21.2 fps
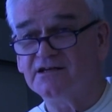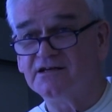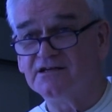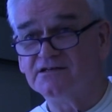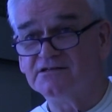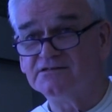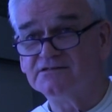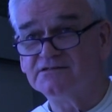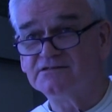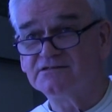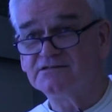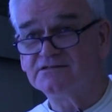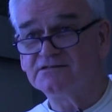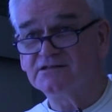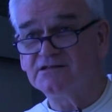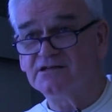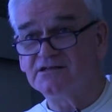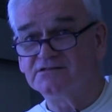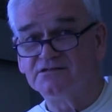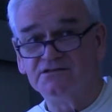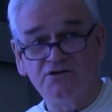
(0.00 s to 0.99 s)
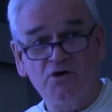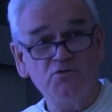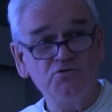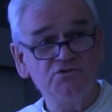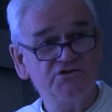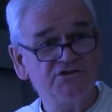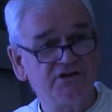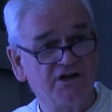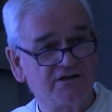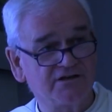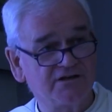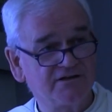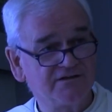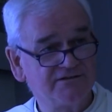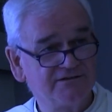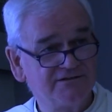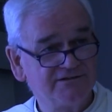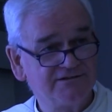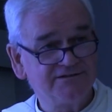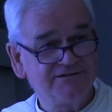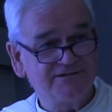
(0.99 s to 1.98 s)
is notional
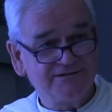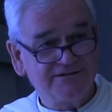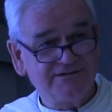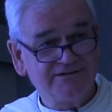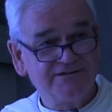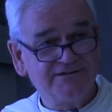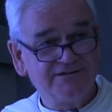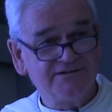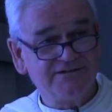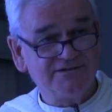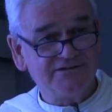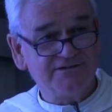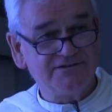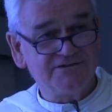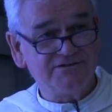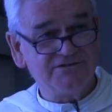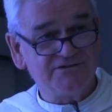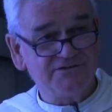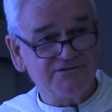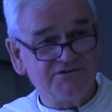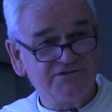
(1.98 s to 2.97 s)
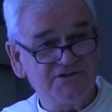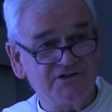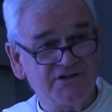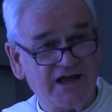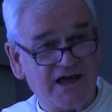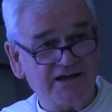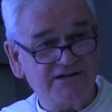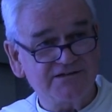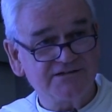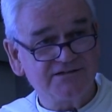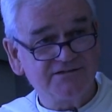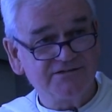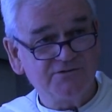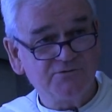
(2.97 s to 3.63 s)
to that.